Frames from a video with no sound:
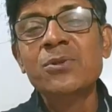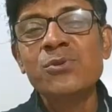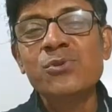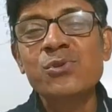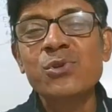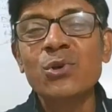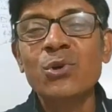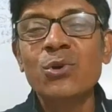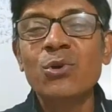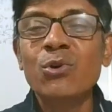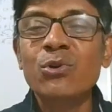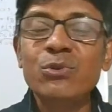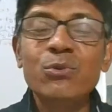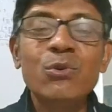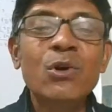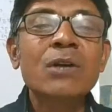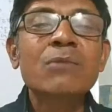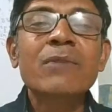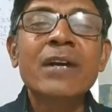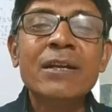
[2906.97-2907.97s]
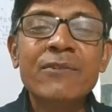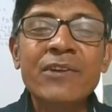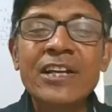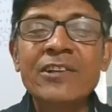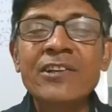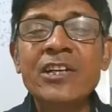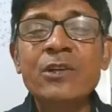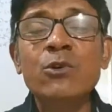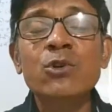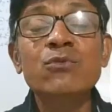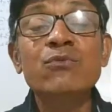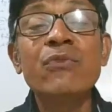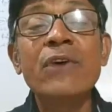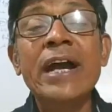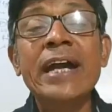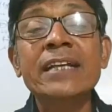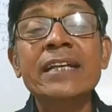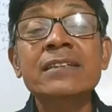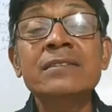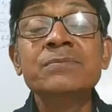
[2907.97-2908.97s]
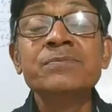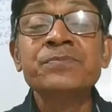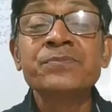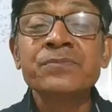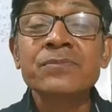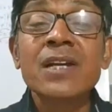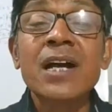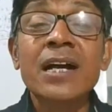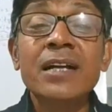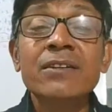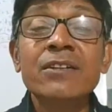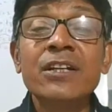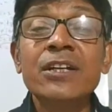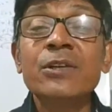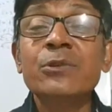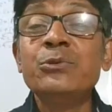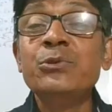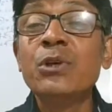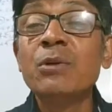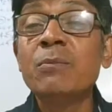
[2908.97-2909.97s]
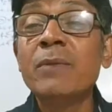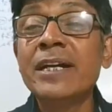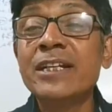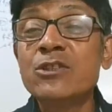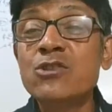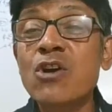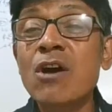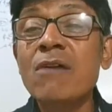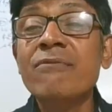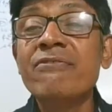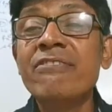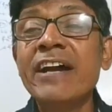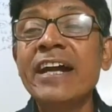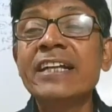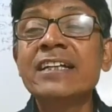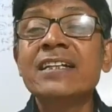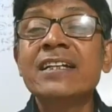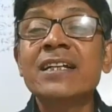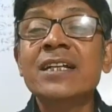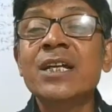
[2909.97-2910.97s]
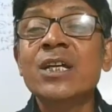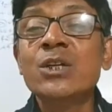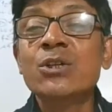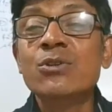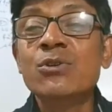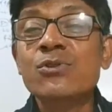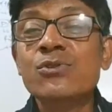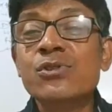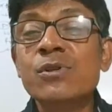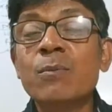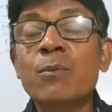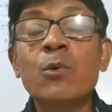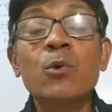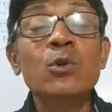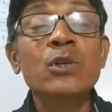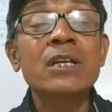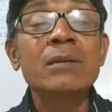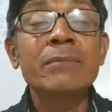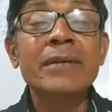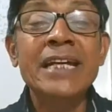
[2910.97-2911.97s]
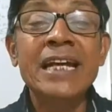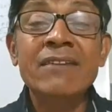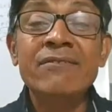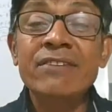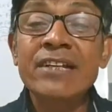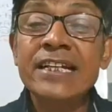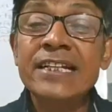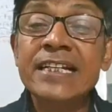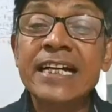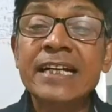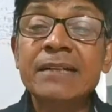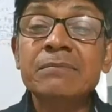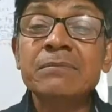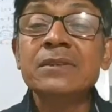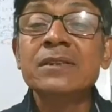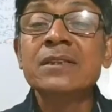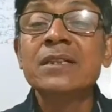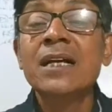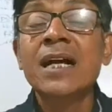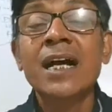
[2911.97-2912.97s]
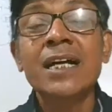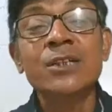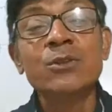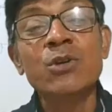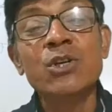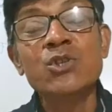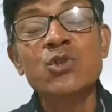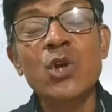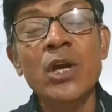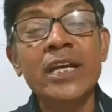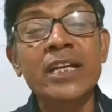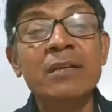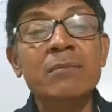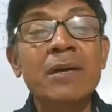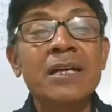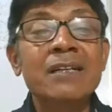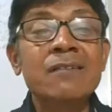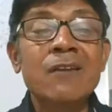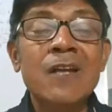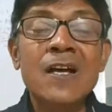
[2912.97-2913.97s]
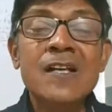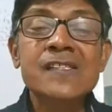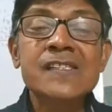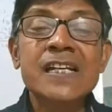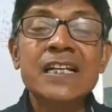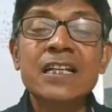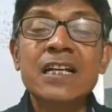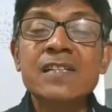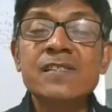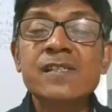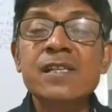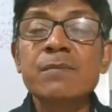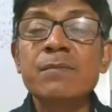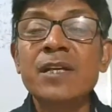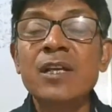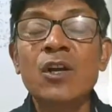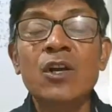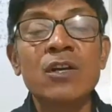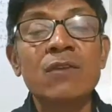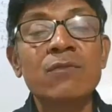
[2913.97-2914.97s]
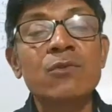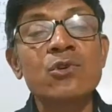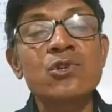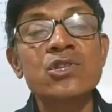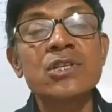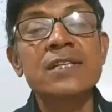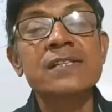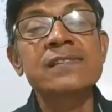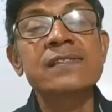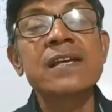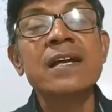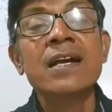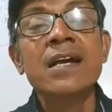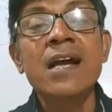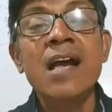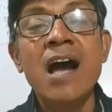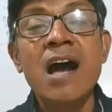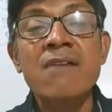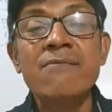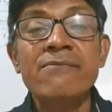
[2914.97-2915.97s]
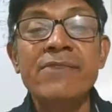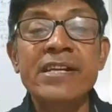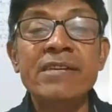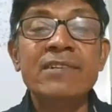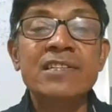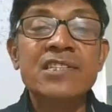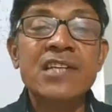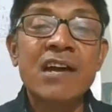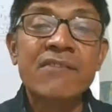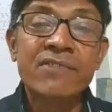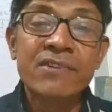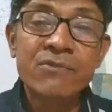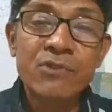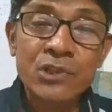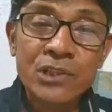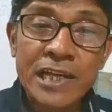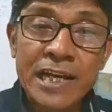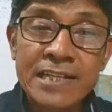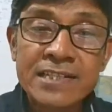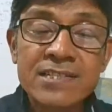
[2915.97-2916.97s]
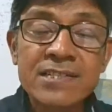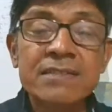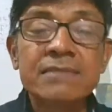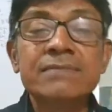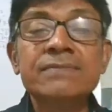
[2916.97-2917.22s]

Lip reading: So you are my very good fan, and you are my top fan. You are supporting me every time, and you are joining my class and asking me a lot of questions. I'm very much happy for that.